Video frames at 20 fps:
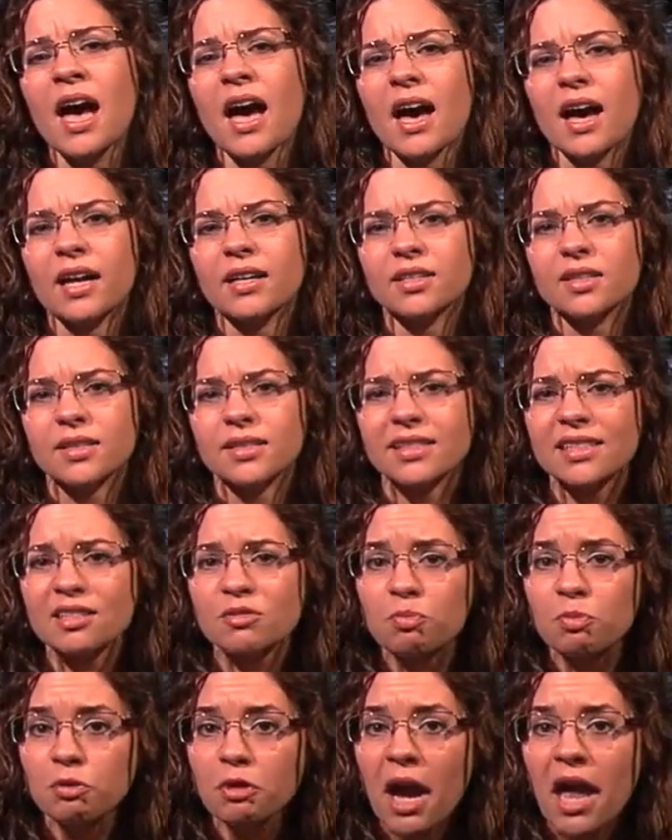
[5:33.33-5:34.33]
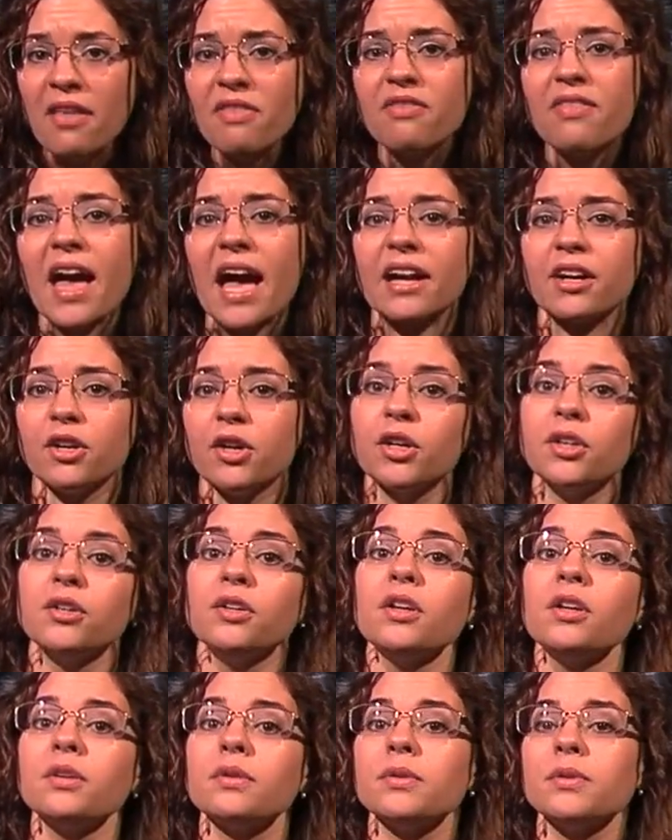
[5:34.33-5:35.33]
uh, to spread that good
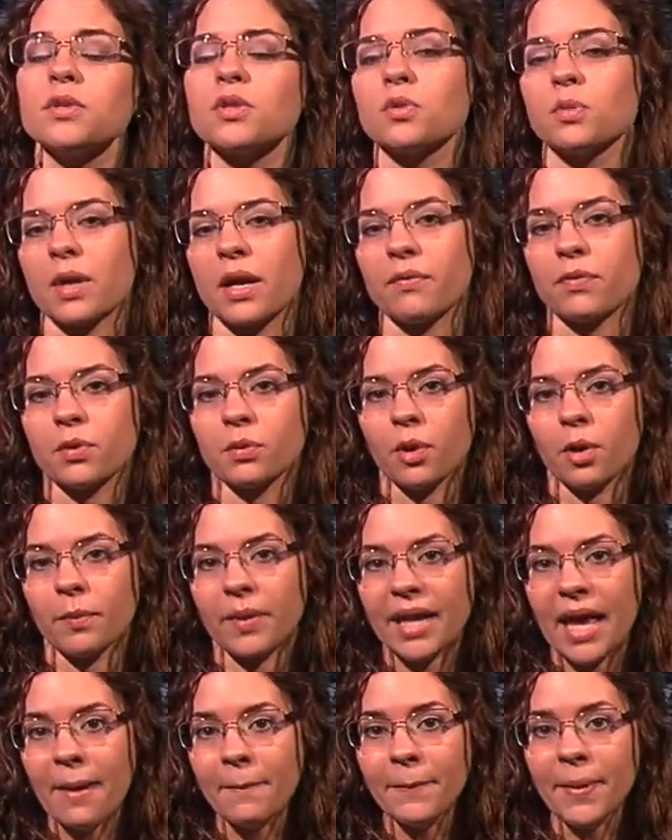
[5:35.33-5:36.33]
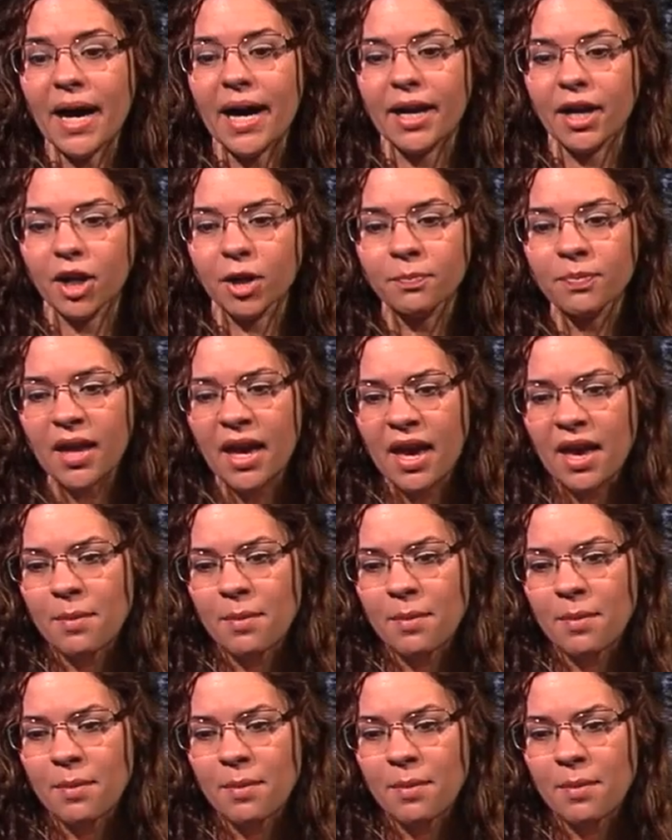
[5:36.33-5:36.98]
news throughout the Roman Empire.